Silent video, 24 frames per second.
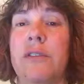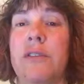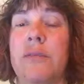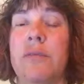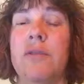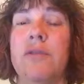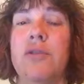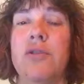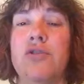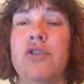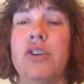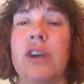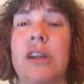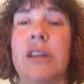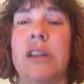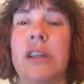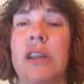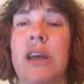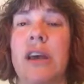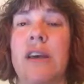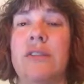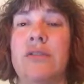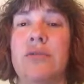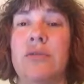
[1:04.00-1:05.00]
some of you checked
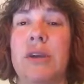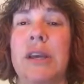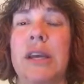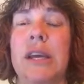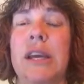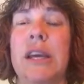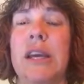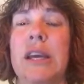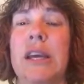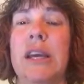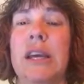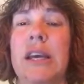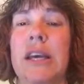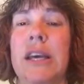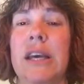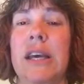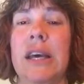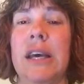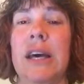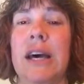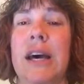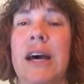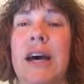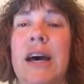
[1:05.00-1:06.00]
it last week.
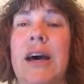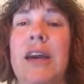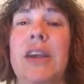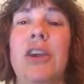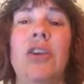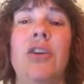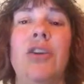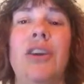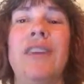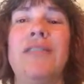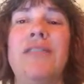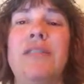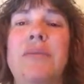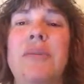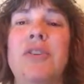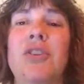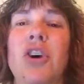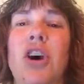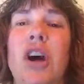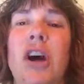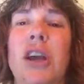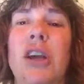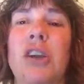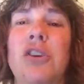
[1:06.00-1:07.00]
You don't have to be
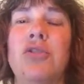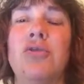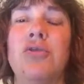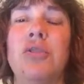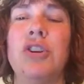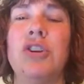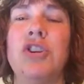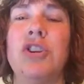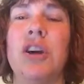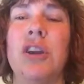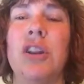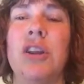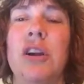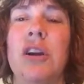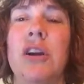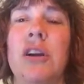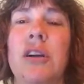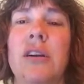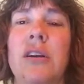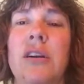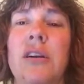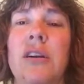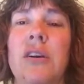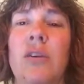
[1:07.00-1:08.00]
talking to each
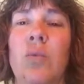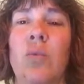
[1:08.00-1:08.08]
other